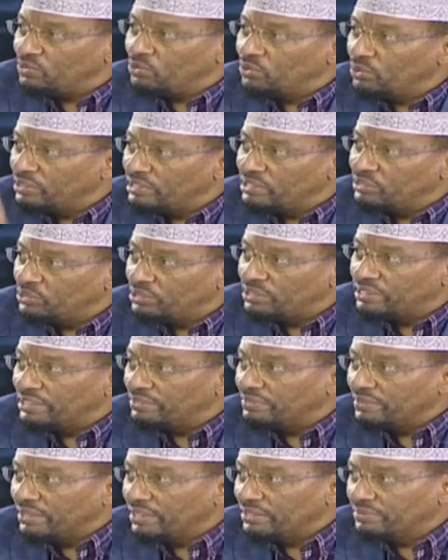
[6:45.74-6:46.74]
day you are
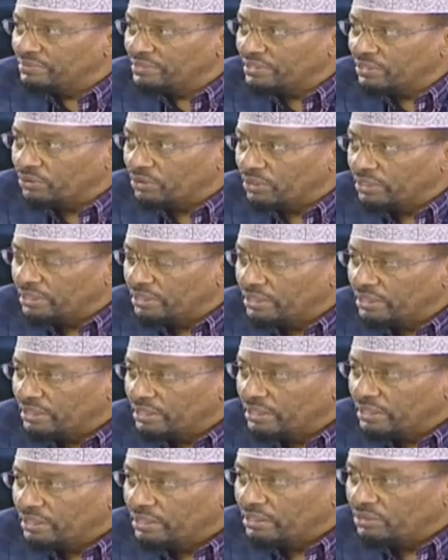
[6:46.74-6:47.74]
driving that vehicle.
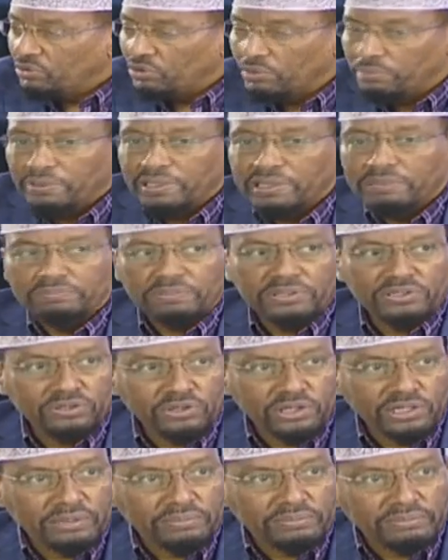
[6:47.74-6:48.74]
You are paying
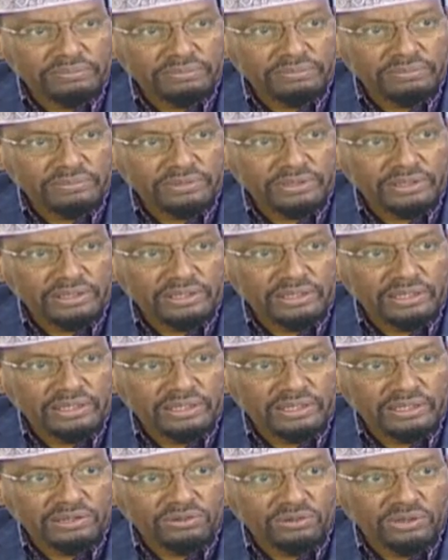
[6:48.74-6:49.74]
petroleum
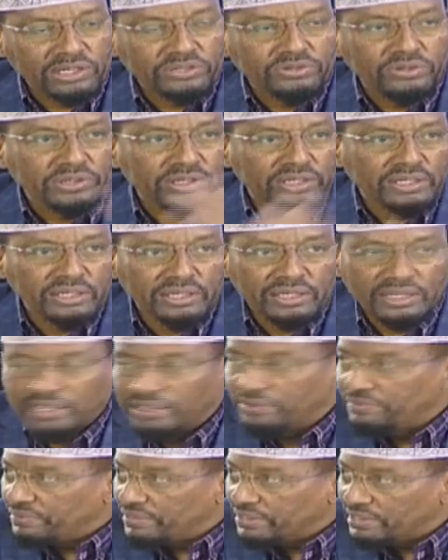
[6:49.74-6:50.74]
regulatory
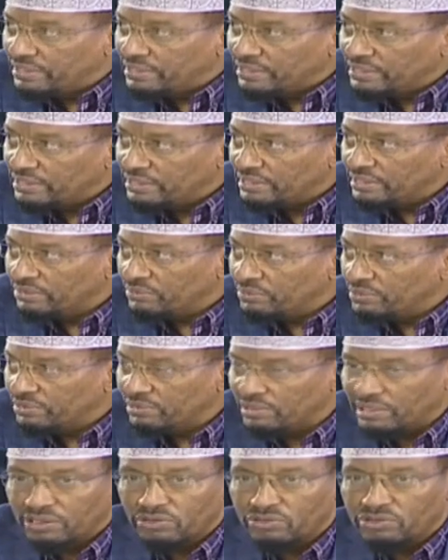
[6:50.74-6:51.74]
levy, which is
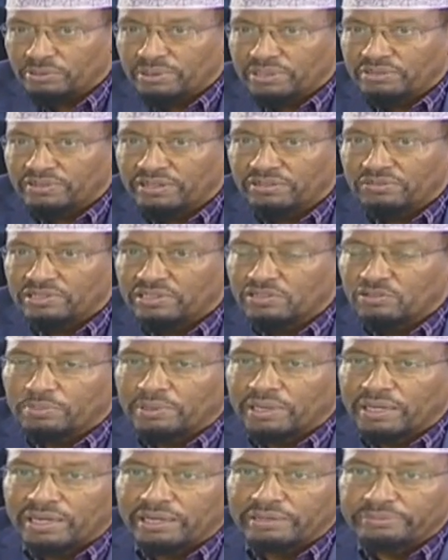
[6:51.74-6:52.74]
now 75 cents
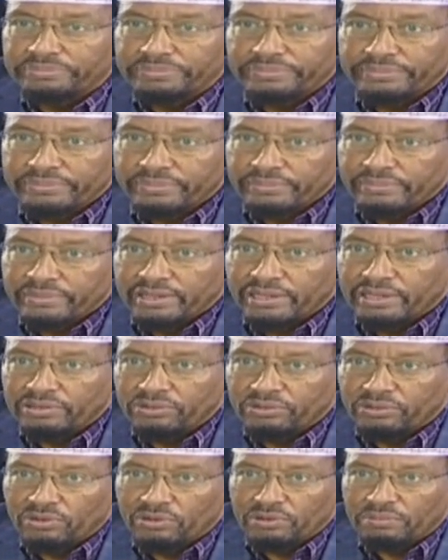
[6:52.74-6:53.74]
per
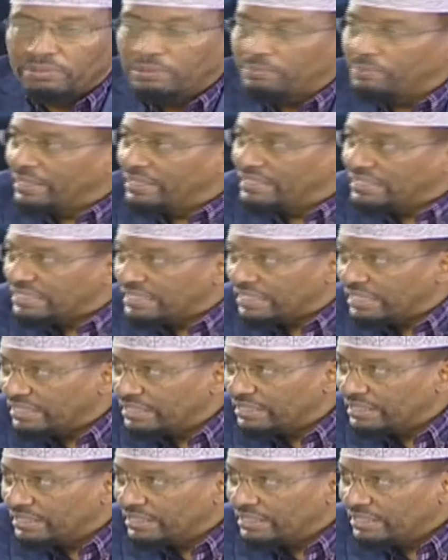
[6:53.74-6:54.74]
litre.
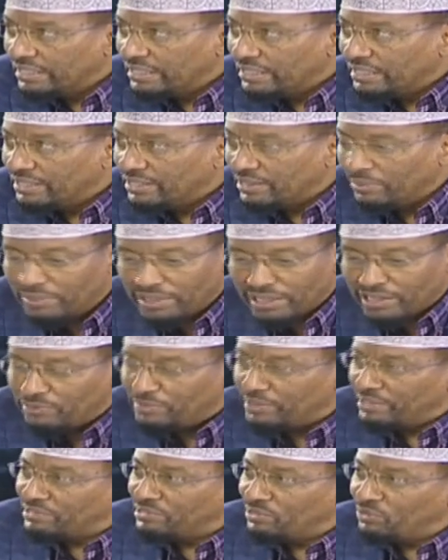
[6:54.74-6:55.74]
The
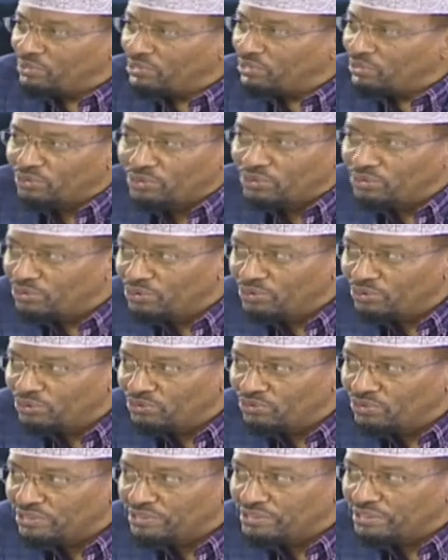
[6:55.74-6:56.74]
government doesn't look at all
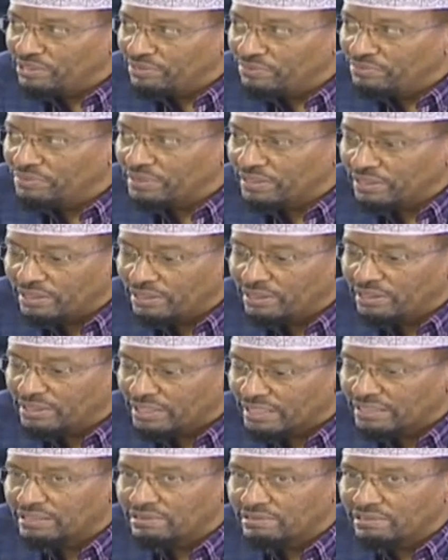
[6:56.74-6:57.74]
those
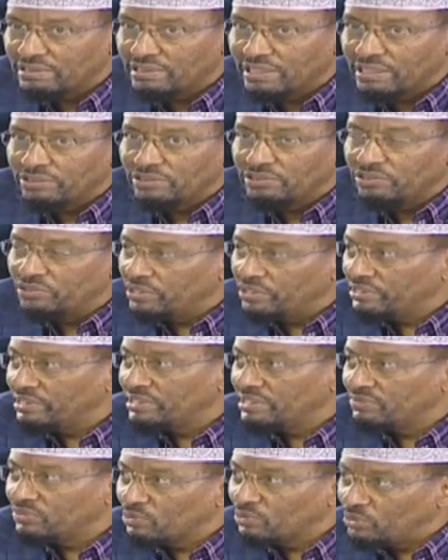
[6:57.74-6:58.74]
taxes that's
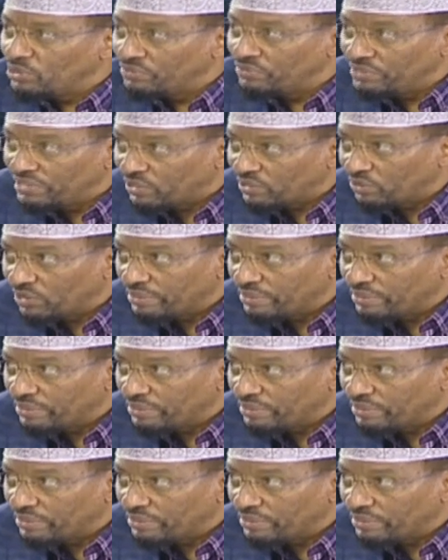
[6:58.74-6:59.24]
generated from your vehicle.